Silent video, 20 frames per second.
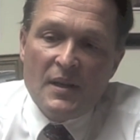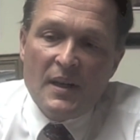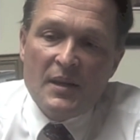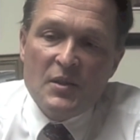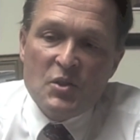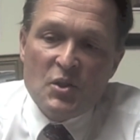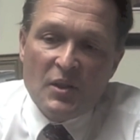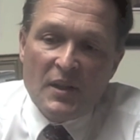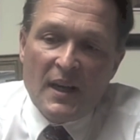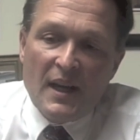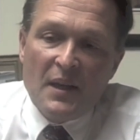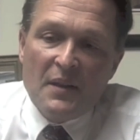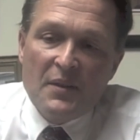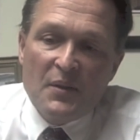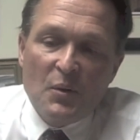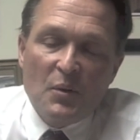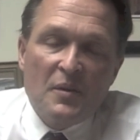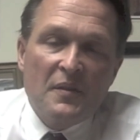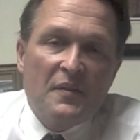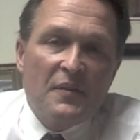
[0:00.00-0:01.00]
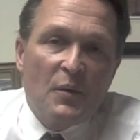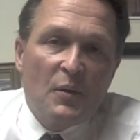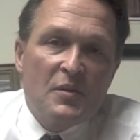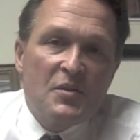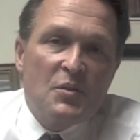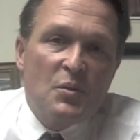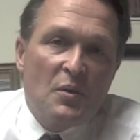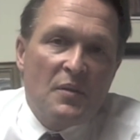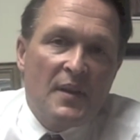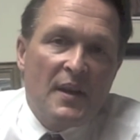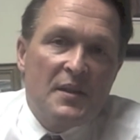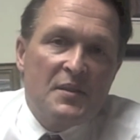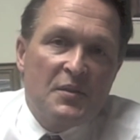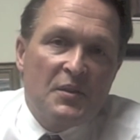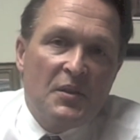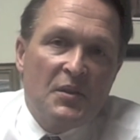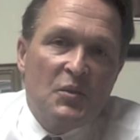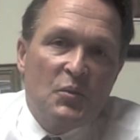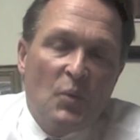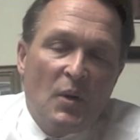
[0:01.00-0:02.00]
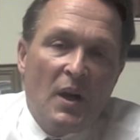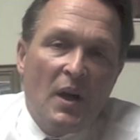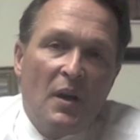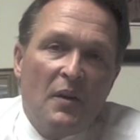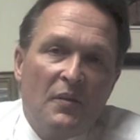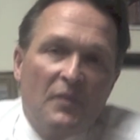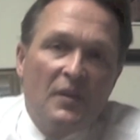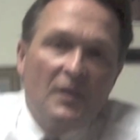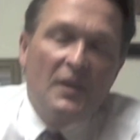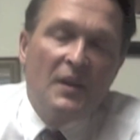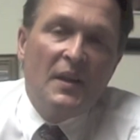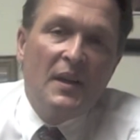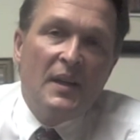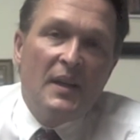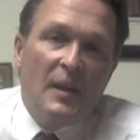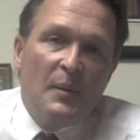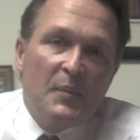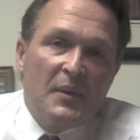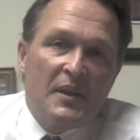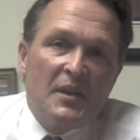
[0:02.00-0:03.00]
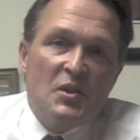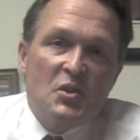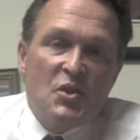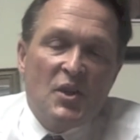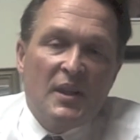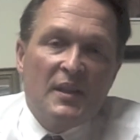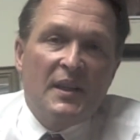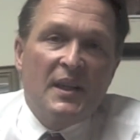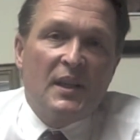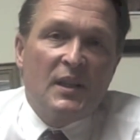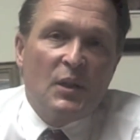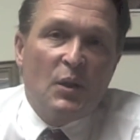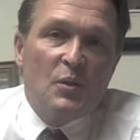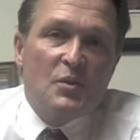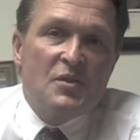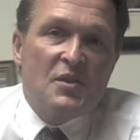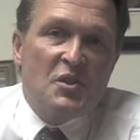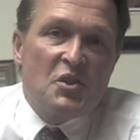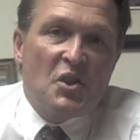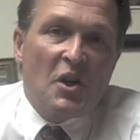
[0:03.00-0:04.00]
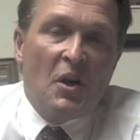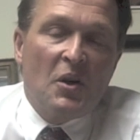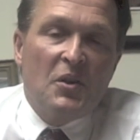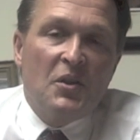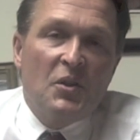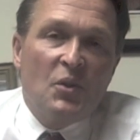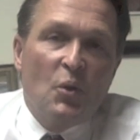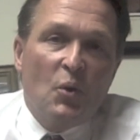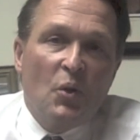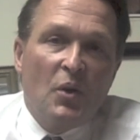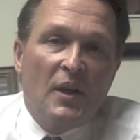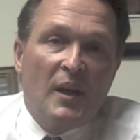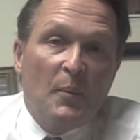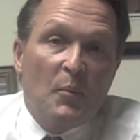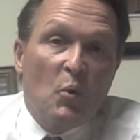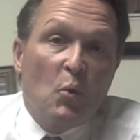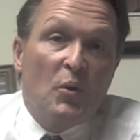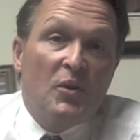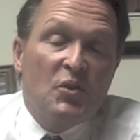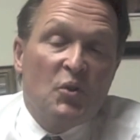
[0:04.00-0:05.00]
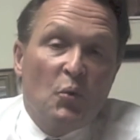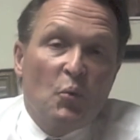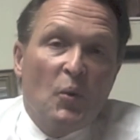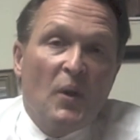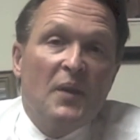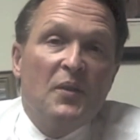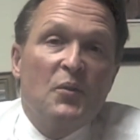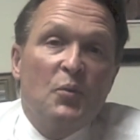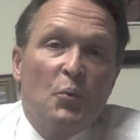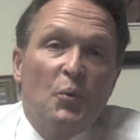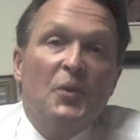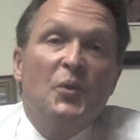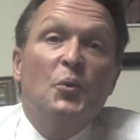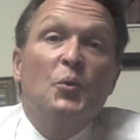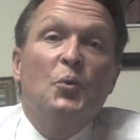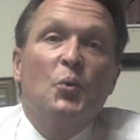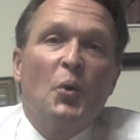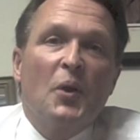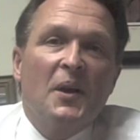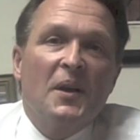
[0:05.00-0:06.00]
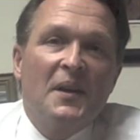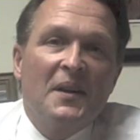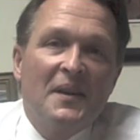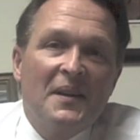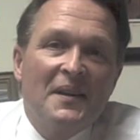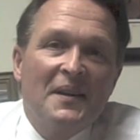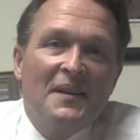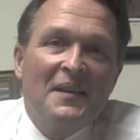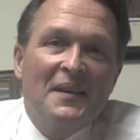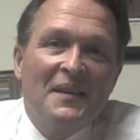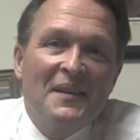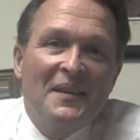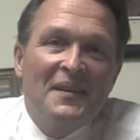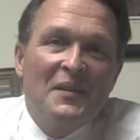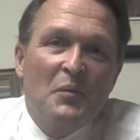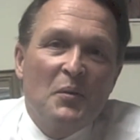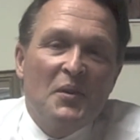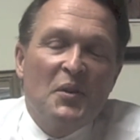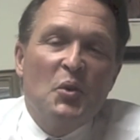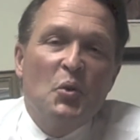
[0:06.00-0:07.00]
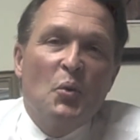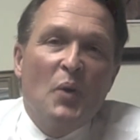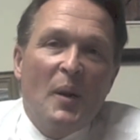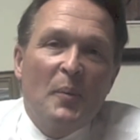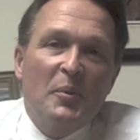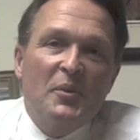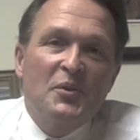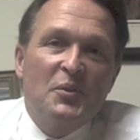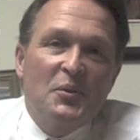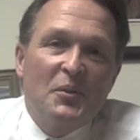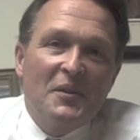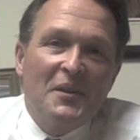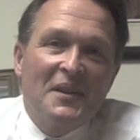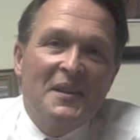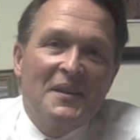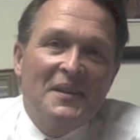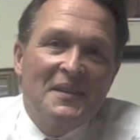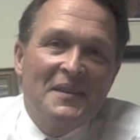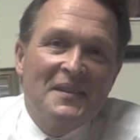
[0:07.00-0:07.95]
on July 31st, 2012, I'm going to gently close the Chardon door and I'm going to run through a new door with a new opportunity.